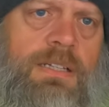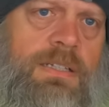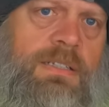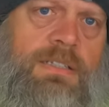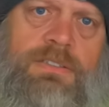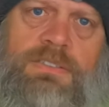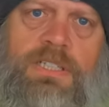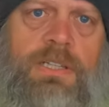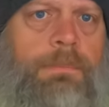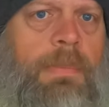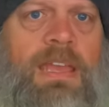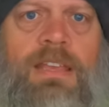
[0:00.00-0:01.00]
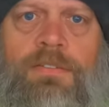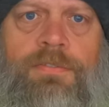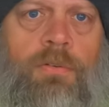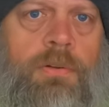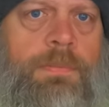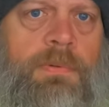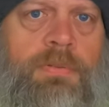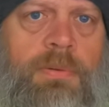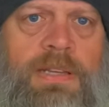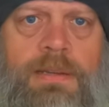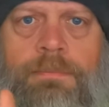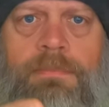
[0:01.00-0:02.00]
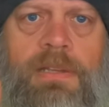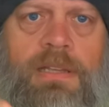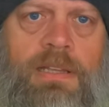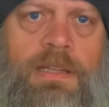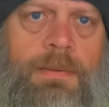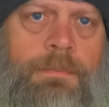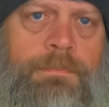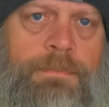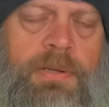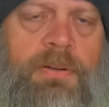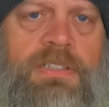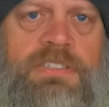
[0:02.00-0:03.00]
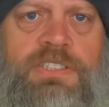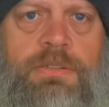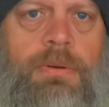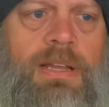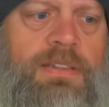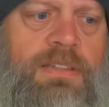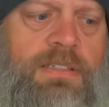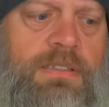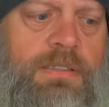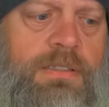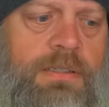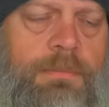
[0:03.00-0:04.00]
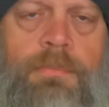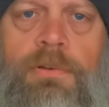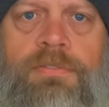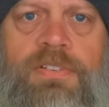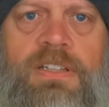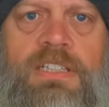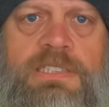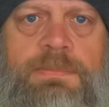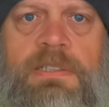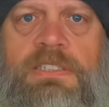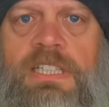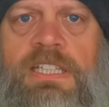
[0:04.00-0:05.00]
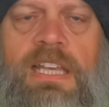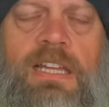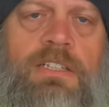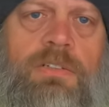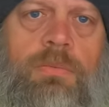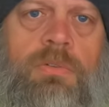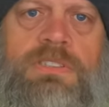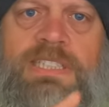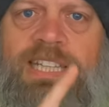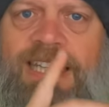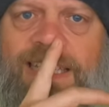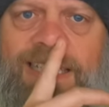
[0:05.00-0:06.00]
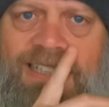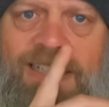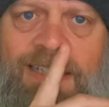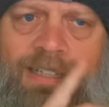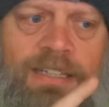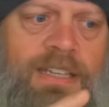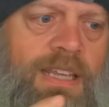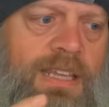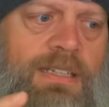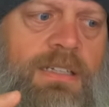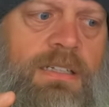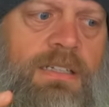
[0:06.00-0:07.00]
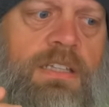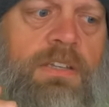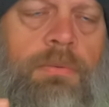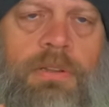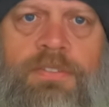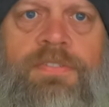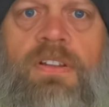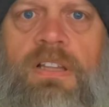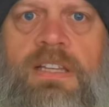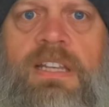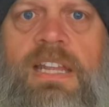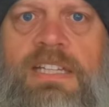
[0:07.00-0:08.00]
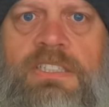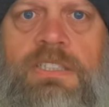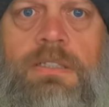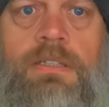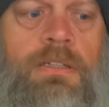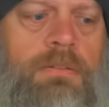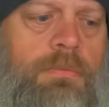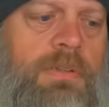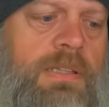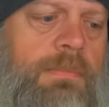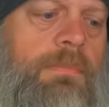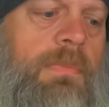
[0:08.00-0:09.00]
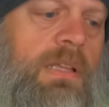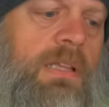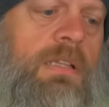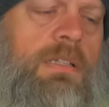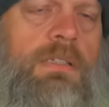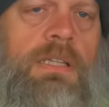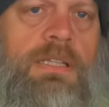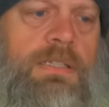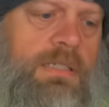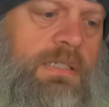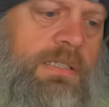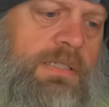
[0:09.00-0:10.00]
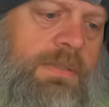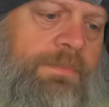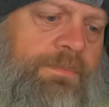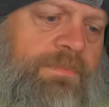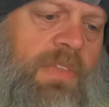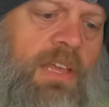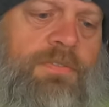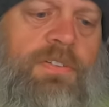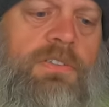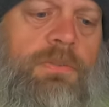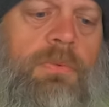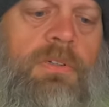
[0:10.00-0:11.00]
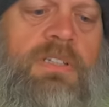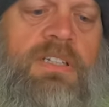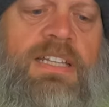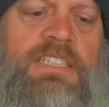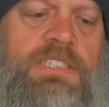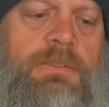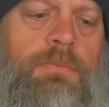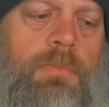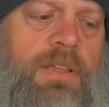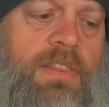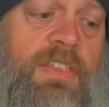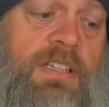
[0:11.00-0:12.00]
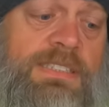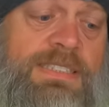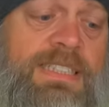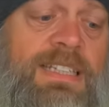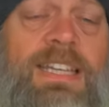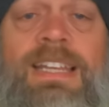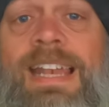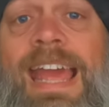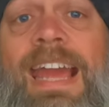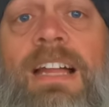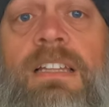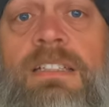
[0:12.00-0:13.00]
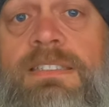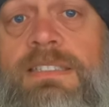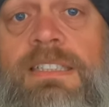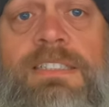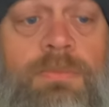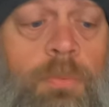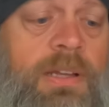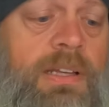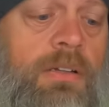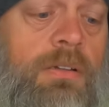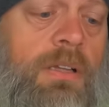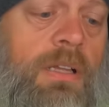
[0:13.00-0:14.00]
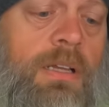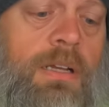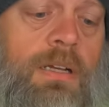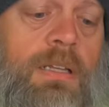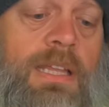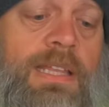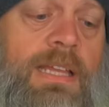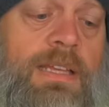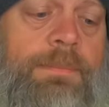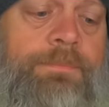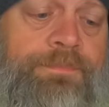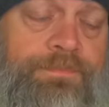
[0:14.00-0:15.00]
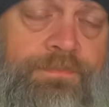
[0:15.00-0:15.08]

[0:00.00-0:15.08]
There's a good back and forth between them, periods throughout the movie, and especially kind of towards the end, and you really feel a connection with them. And I felt a real connection with Cindy and Alice as well, like I